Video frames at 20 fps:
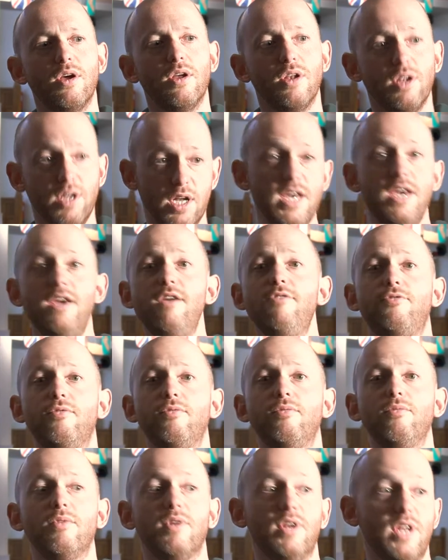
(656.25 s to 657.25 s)
leave
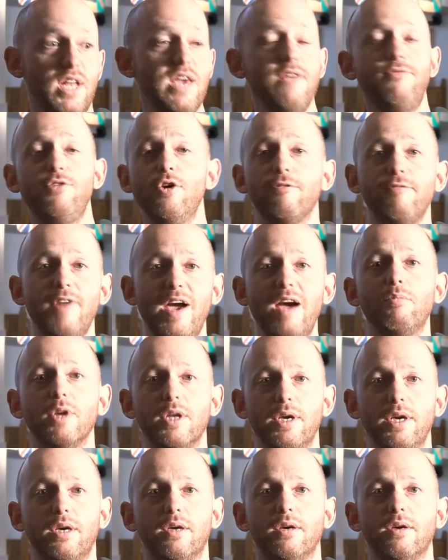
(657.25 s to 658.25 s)
your
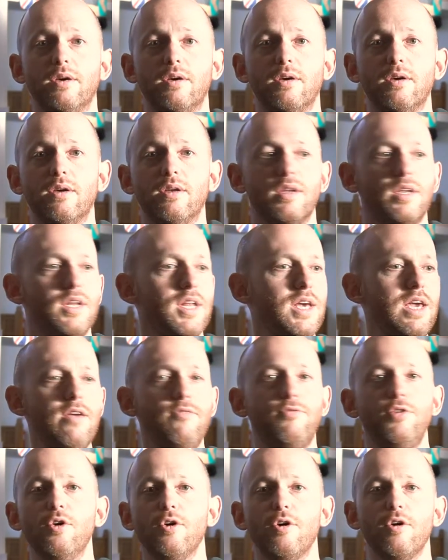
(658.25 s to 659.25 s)
family,
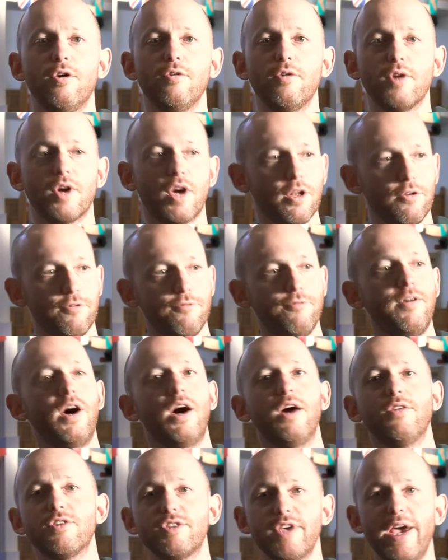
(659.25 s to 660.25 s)
leave your kind of
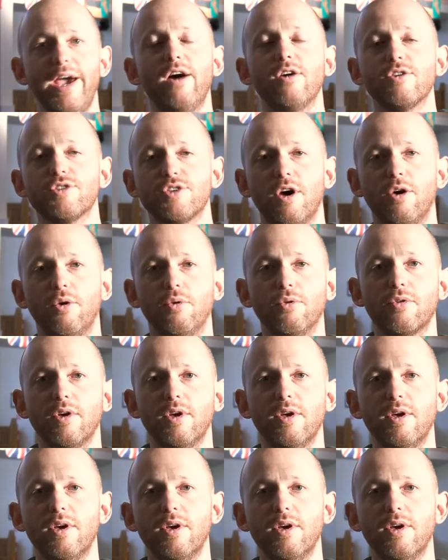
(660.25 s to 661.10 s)
father's household,